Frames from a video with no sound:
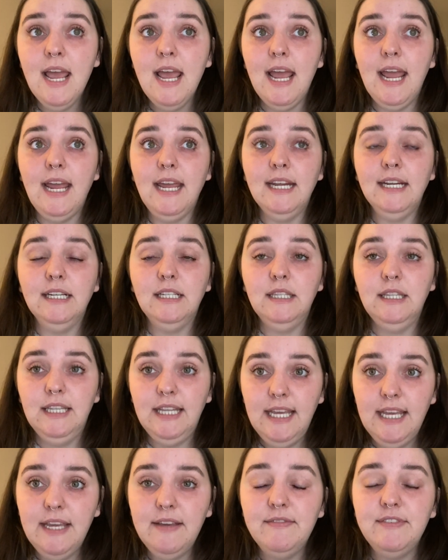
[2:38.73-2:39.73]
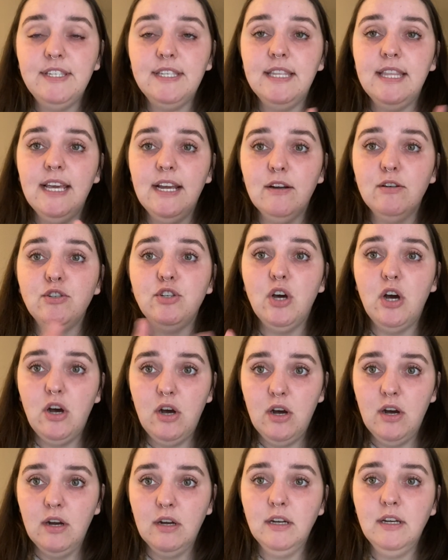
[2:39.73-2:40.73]
and leaves their
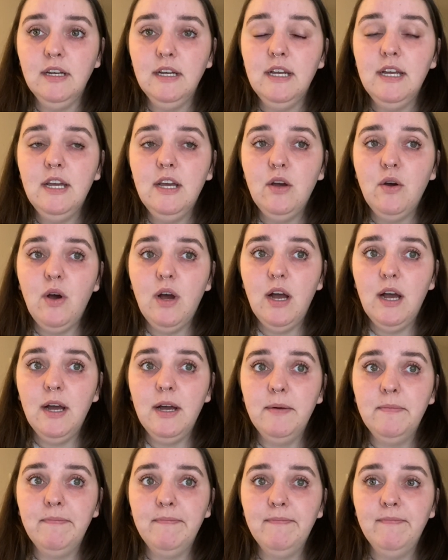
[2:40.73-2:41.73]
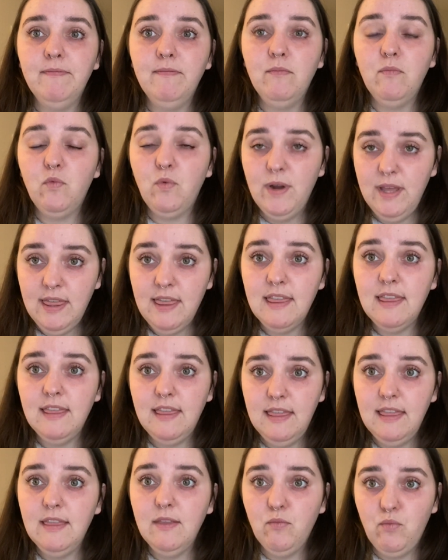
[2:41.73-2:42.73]
dog um,
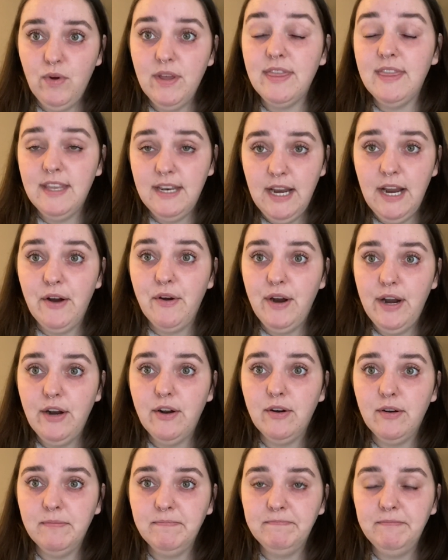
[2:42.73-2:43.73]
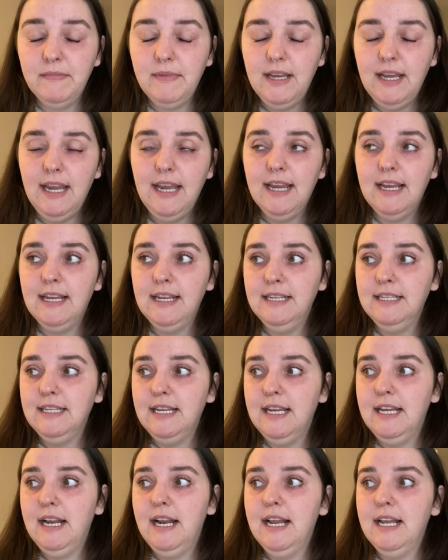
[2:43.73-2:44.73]
with with the narrator. And
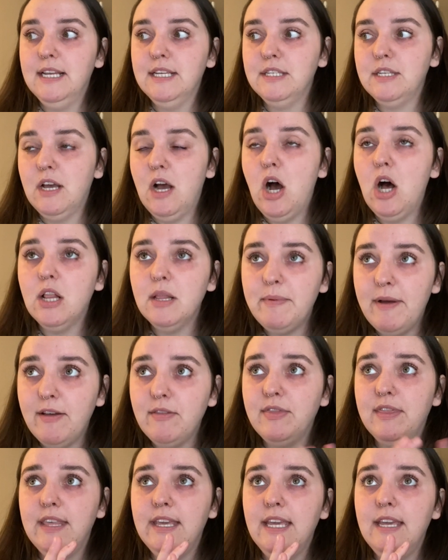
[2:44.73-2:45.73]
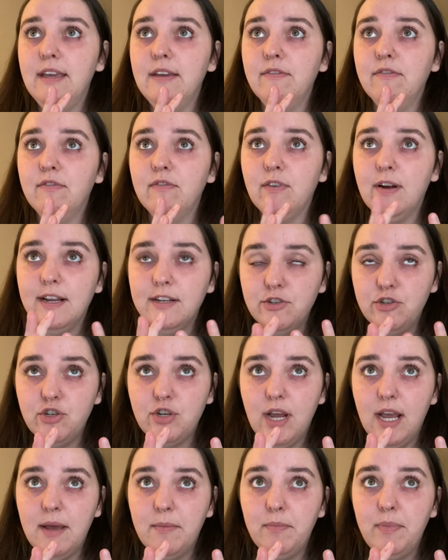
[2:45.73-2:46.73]
it is all about the
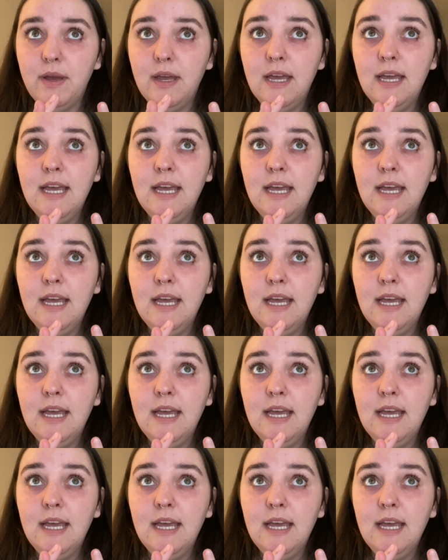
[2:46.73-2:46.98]
friendship